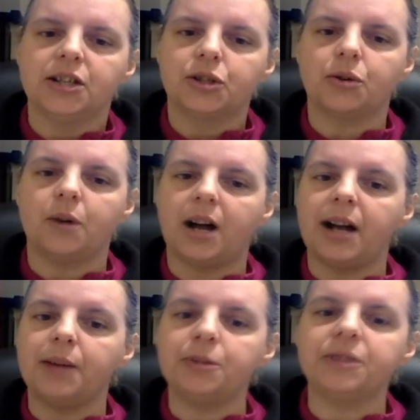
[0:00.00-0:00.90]
So
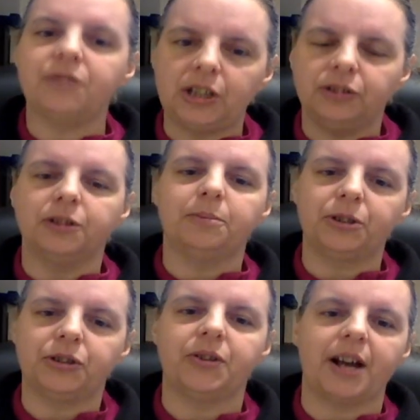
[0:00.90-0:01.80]
I was
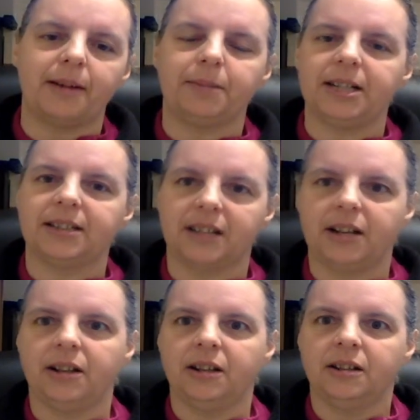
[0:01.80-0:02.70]
vulnerable to that because
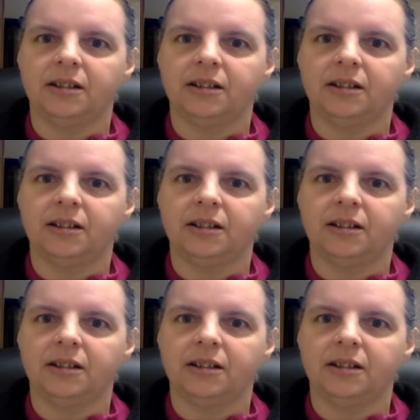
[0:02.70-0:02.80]
I